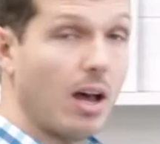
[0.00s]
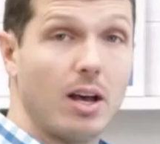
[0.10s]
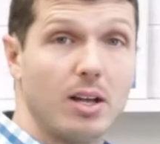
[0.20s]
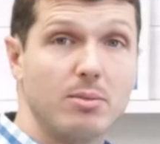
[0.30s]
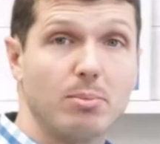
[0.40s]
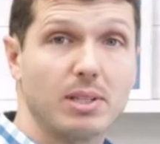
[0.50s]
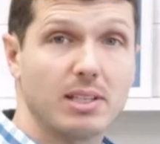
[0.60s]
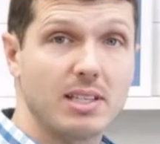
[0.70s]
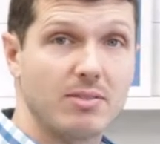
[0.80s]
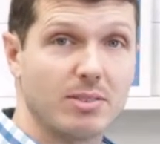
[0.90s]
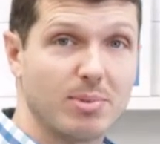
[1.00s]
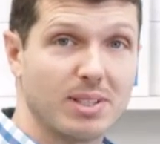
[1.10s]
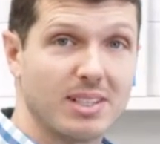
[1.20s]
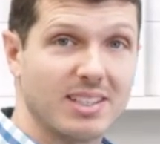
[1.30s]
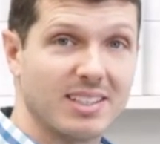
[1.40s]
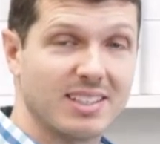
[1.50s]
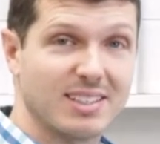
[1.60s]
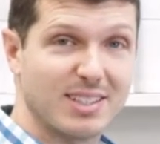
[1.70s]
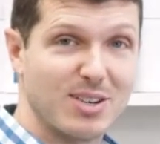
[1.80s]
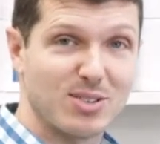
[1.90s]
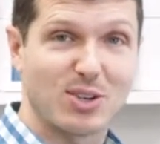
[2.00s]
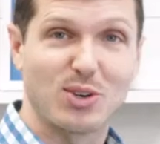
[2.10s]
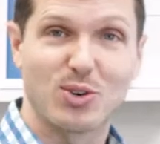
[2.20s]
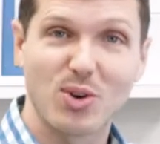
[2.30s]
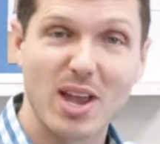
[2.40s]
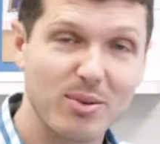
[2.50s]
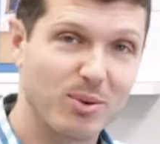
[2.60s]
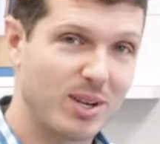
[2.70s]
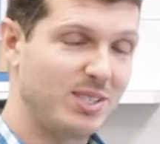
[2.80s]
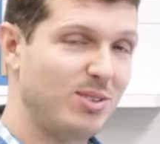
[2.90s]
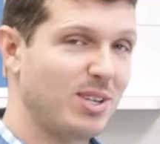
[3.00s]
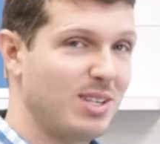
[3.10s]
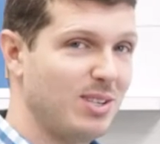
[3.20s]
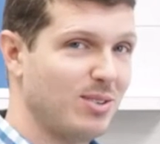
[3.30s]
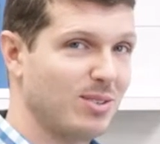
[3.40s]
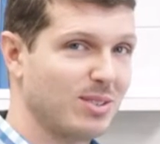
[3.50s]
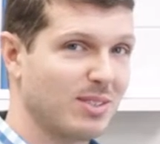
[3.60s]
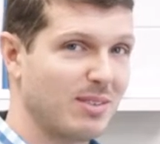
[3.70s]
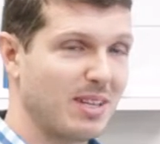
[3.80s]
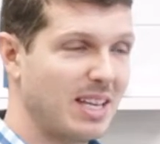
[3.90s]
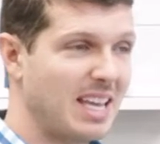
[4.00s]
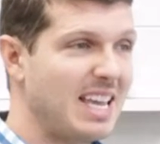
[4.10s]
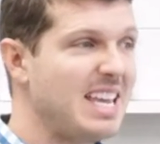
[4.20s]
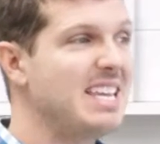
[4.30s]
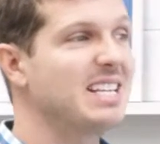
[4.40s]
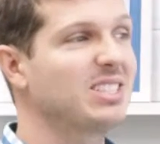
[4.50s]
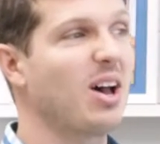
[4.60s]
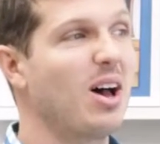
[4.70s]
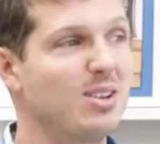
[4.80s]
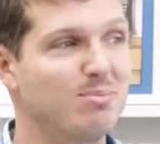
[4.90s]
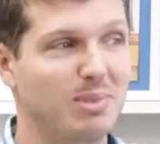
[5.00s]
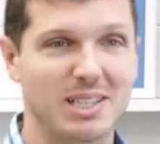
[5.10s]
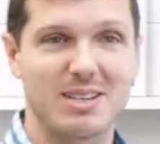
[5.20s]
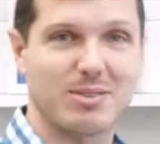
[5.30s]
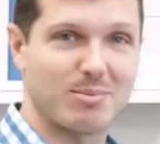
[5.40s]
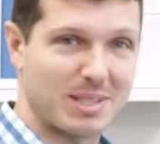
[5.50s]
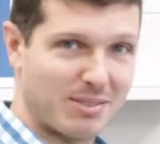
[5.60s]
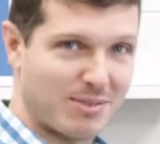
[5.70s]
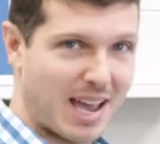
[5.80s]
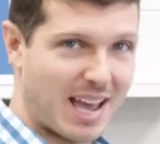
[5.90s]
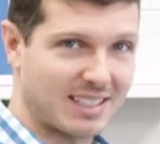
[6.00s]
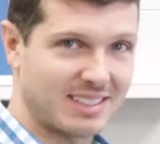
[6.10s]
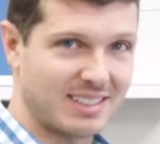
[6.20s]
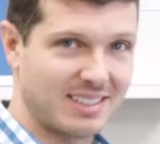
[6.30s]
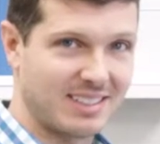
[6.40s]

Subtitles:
Unbelievably, here's a great one you can use. He is unbelievably fast.